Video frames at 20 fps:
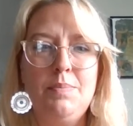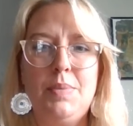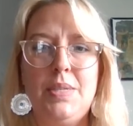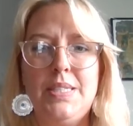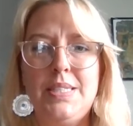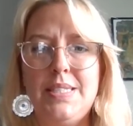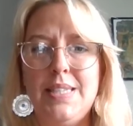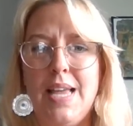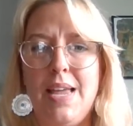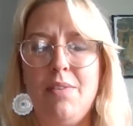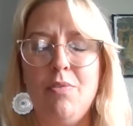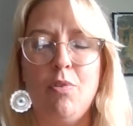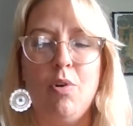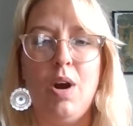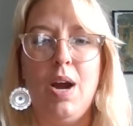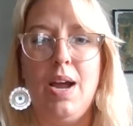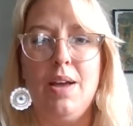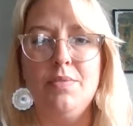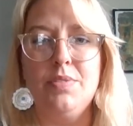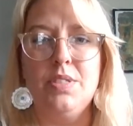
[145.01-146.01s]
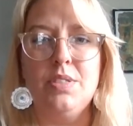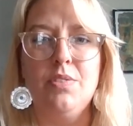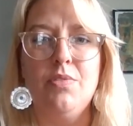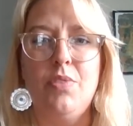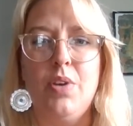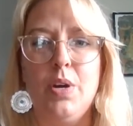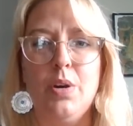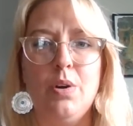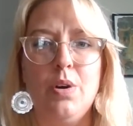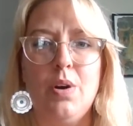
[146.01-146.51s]
be safe or have
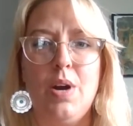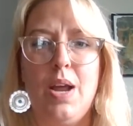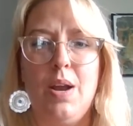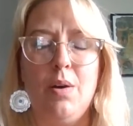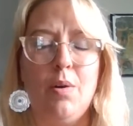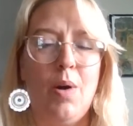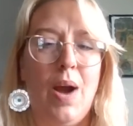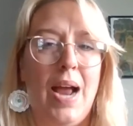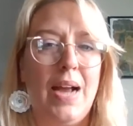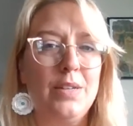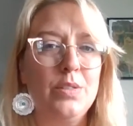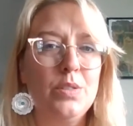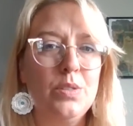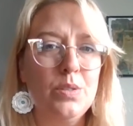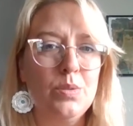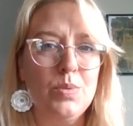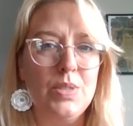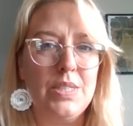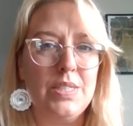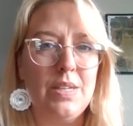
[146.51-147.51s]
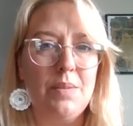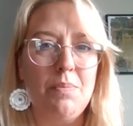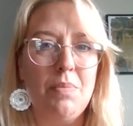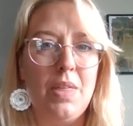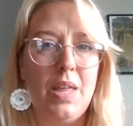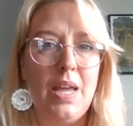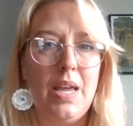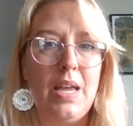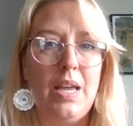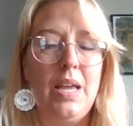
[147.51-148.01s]
severe interactions with
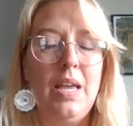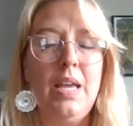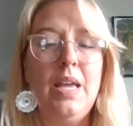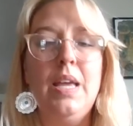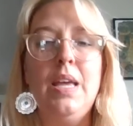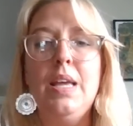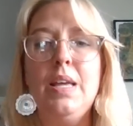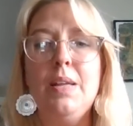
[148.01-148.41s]
something,